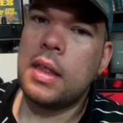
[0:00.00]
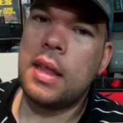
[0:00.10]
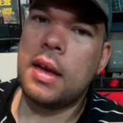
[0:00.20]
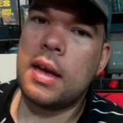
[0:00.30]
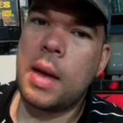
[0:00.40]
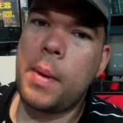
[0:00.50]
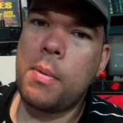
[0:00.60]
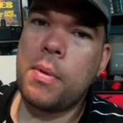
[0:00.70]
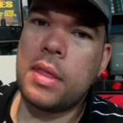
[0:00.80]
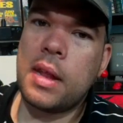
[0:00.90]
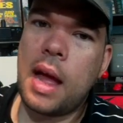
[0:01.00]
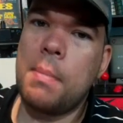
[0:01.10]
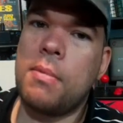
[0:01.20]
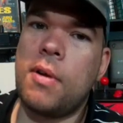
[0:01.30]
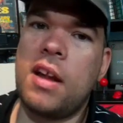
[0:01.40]
they could come up with an
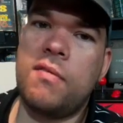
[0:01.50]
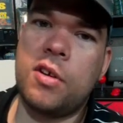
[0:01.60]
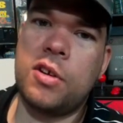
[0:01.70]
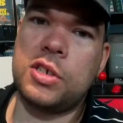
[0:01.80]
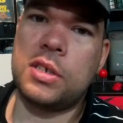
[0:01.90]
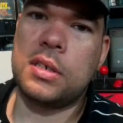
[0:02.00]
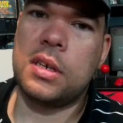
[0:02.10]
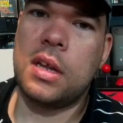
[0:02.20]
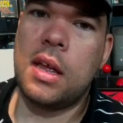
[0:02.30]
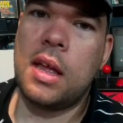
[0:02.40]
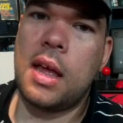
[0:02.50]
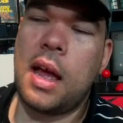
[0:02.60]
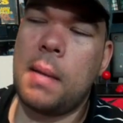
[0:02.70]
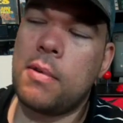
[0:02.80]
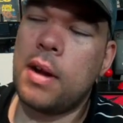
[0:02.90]
upgraded version,
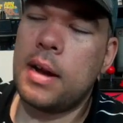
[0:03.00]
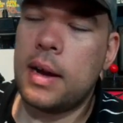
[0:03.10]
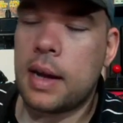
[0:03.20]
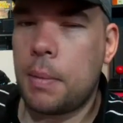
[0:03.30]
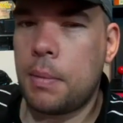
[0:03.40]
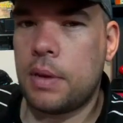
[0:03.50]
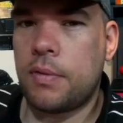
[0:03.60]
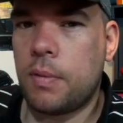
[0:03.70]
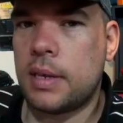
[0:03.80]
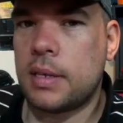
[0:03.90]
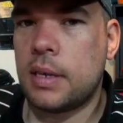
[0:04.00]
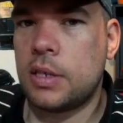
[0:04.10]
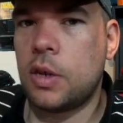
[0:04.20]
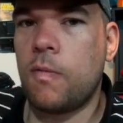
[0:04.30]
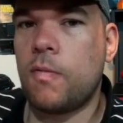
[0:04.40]
upgraded in a couple different ways.
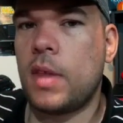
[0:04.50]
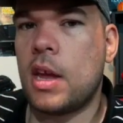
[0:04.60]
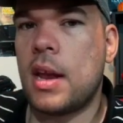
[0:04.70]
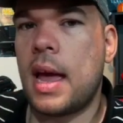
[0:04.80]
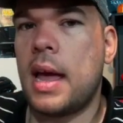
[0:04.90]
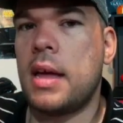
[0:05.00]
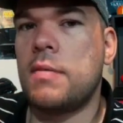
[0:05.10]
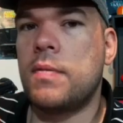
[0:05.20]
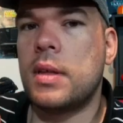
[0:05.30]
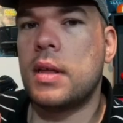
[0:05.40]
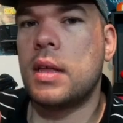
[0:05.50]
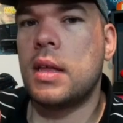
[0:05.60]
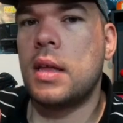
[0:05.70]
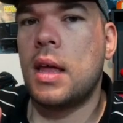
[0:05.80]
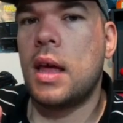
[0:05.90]
So they could have
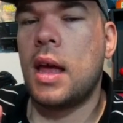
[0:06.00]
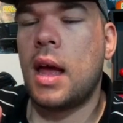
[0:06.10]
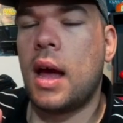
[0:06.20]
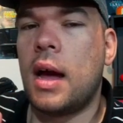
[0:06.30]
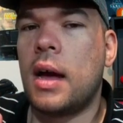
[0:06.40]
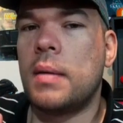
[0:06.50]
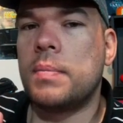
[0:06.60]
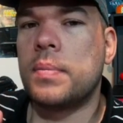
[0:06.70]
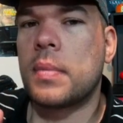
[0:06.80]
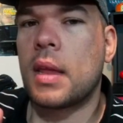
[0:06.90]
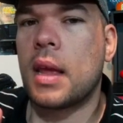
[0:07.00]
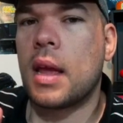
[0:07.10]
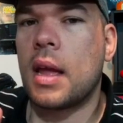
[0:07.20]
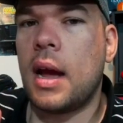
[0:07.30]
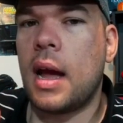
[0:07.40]
um,
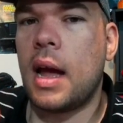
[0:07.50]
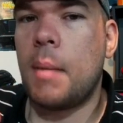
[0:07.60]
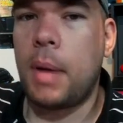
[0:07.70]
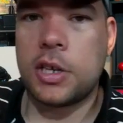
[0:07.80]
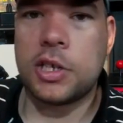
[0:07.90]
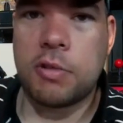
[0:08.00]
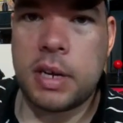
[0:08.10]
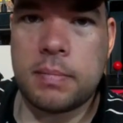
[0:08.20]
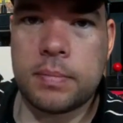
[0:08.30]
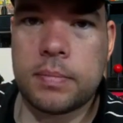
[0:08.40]
a better screen,